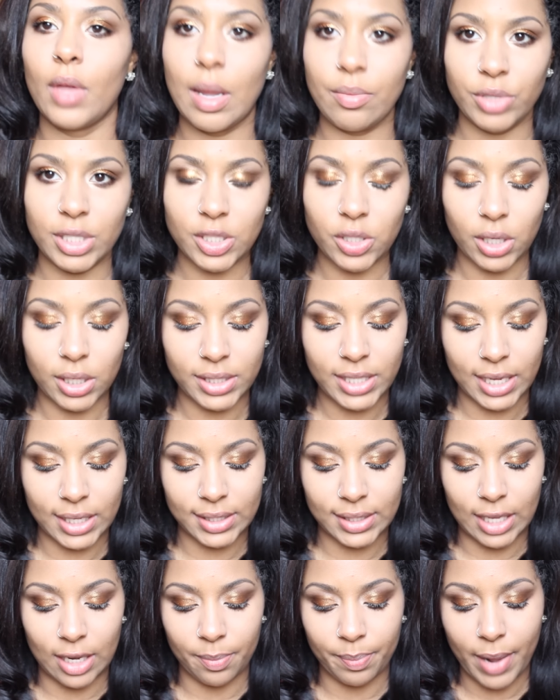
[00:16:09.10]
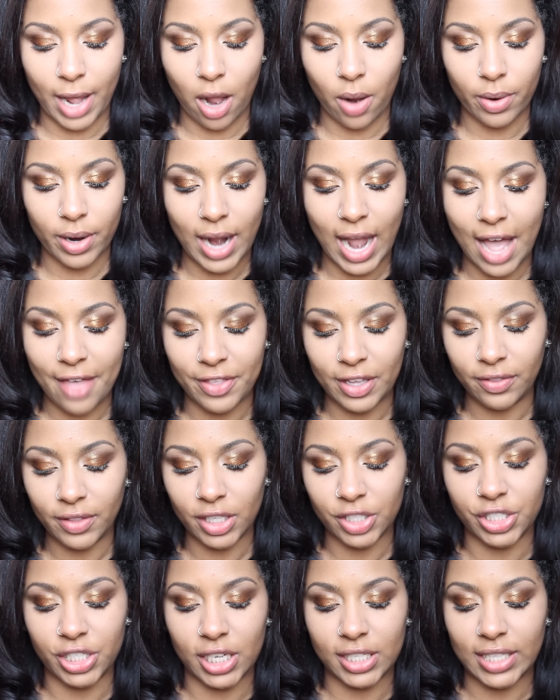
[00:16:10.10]
I'm just going to take Sun Power. I think
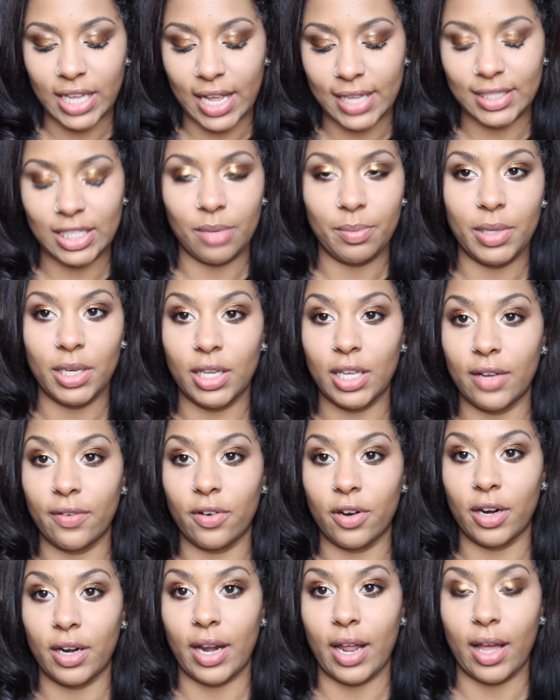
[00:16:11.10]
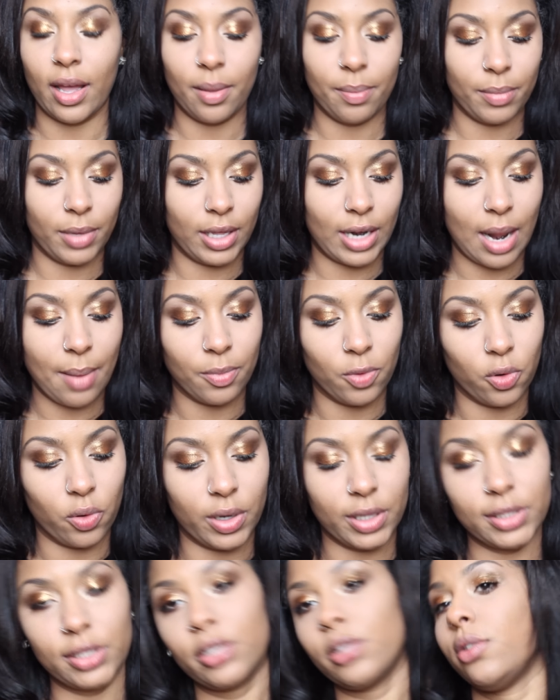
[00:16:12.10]
that G is asking me to give her a nap. And I'm going
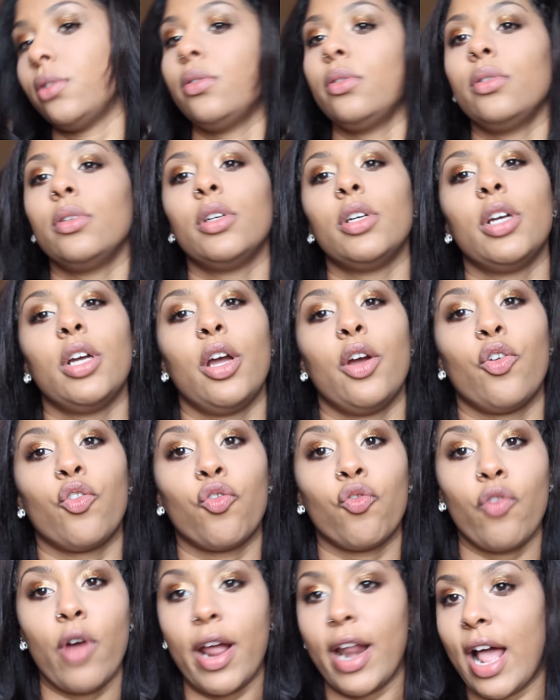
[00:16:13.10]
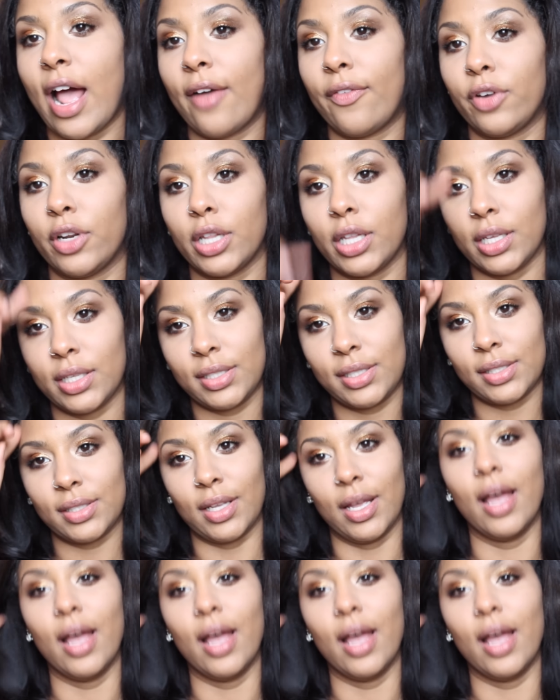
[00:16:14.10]
to right after this.